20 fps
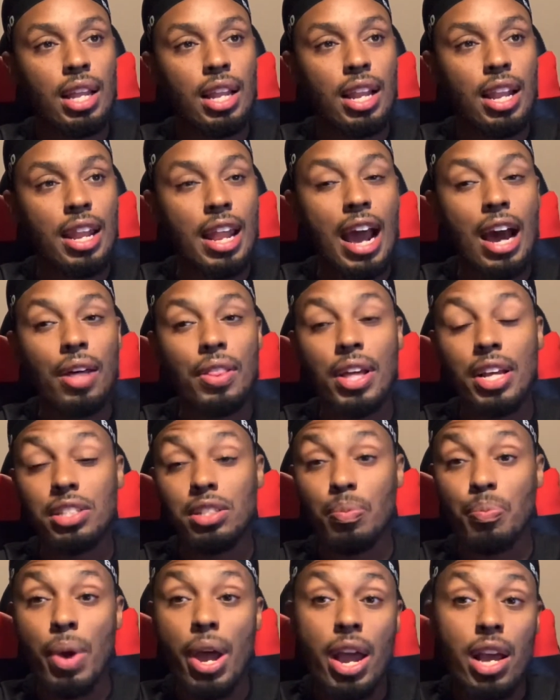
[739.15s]
Now that's a
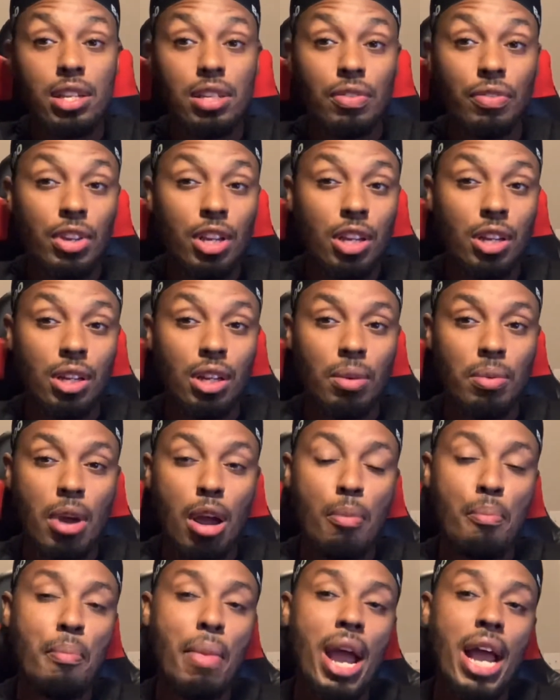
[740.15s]
passive income.
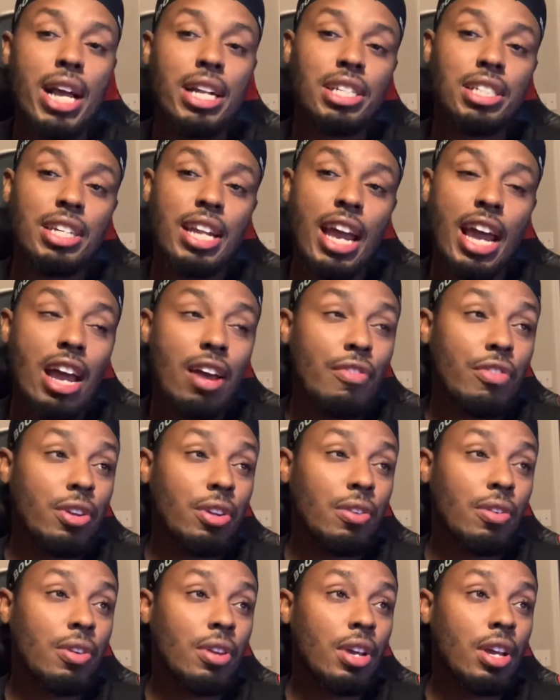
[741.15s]
Imagine
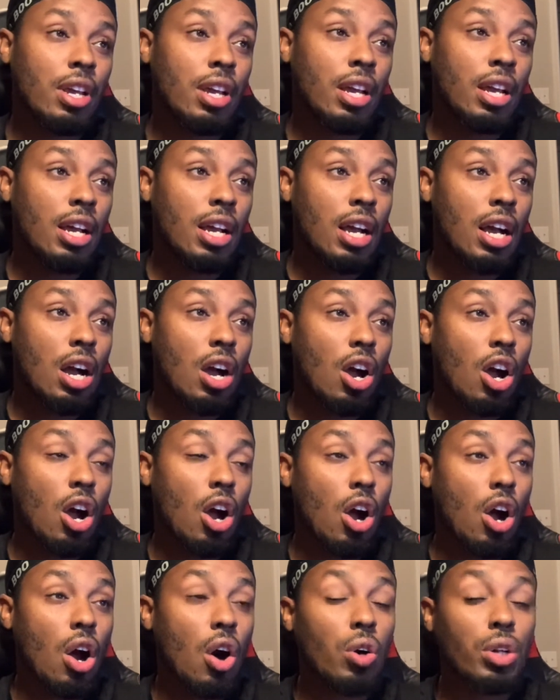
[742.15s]
having
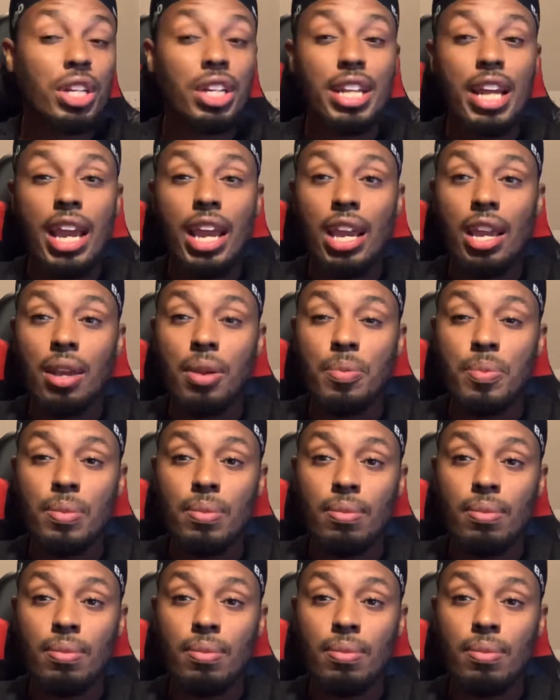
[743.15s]
on a day